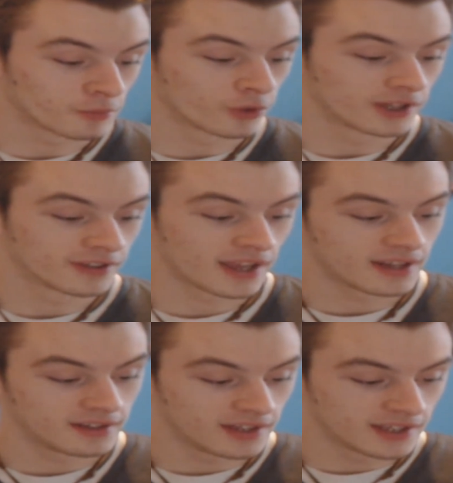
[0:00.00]
Mortys
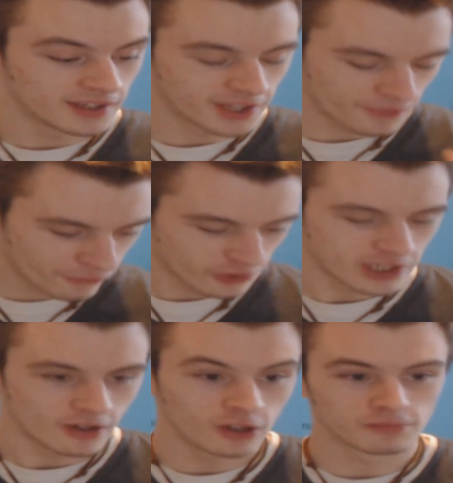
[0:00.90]
again. You can get that
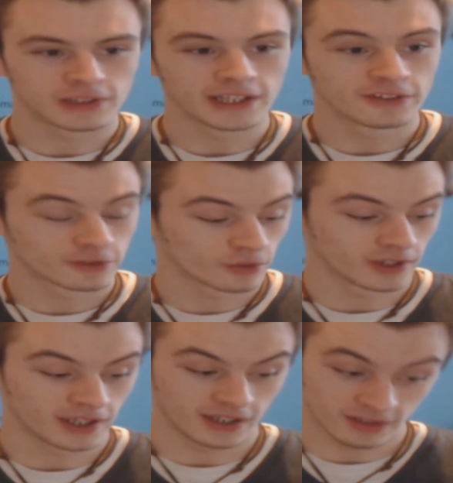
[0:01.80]
free on Play Store
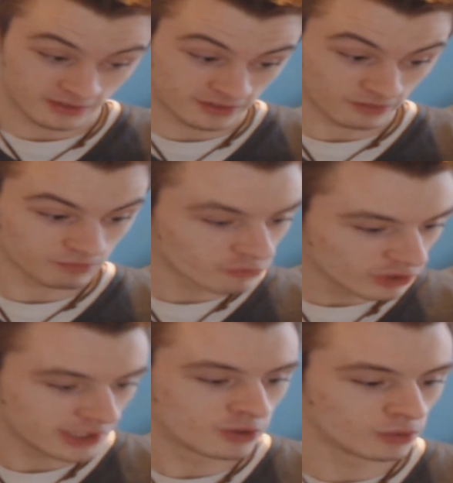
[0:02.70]
again. It's
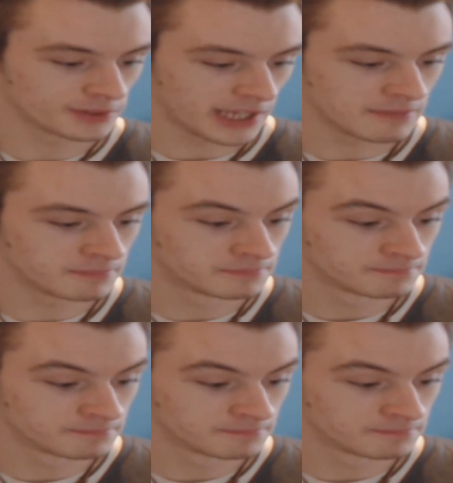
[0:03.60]
really cool game.